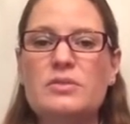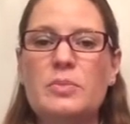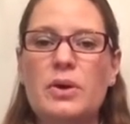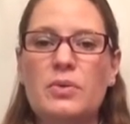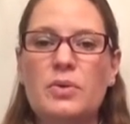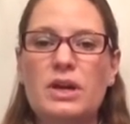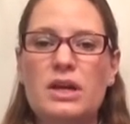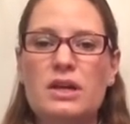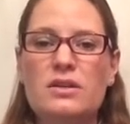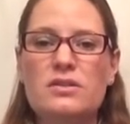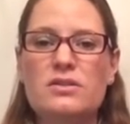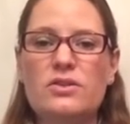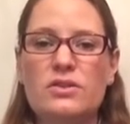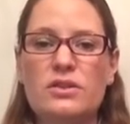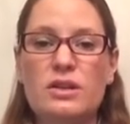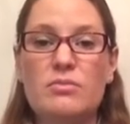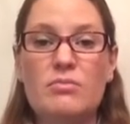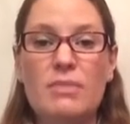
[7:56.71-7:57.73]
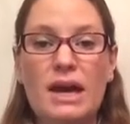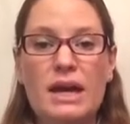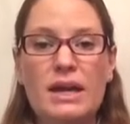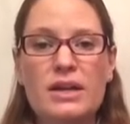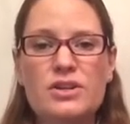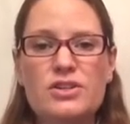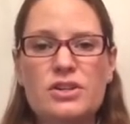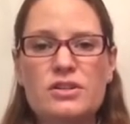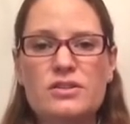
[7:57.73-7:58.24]
but we can certainly
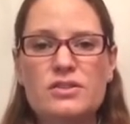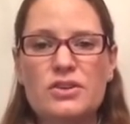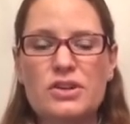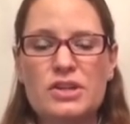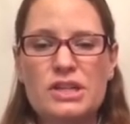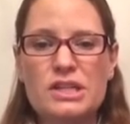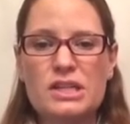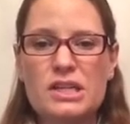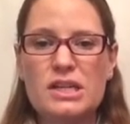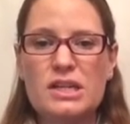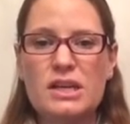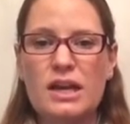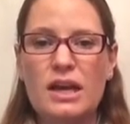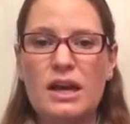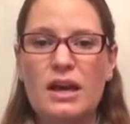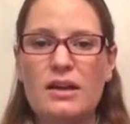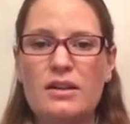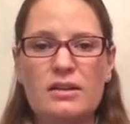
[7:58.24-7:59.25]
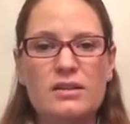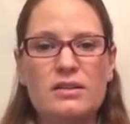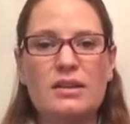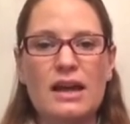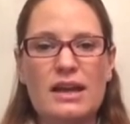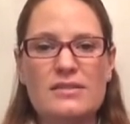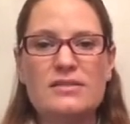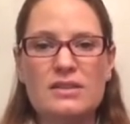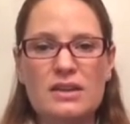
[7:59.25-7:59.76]
manage uncertainty and
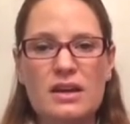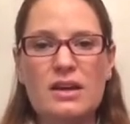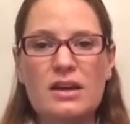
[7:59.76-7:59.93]
lessen